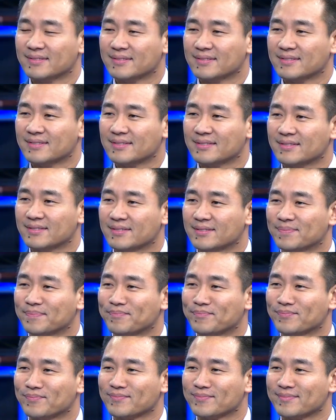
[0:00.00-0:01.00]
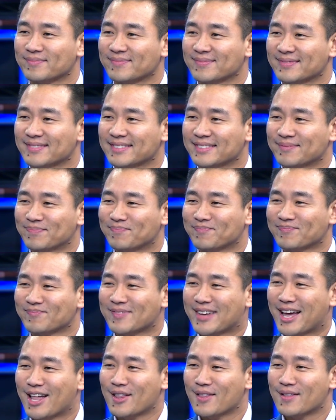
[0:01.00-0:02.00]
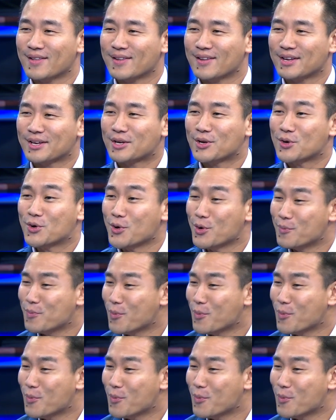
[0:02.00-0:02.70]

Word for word: expert Dr. Kian Vu. Good morning. Good